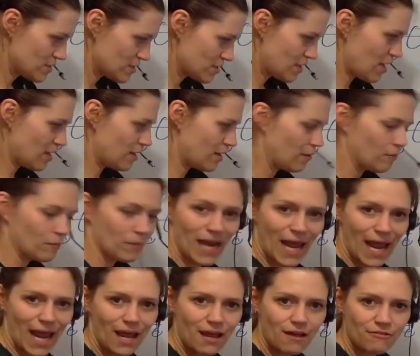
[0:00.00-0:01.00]
cutting them in
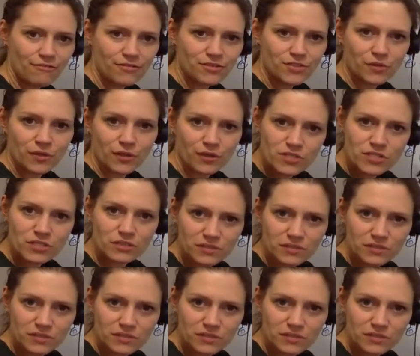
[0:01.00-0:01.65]
half, so they're still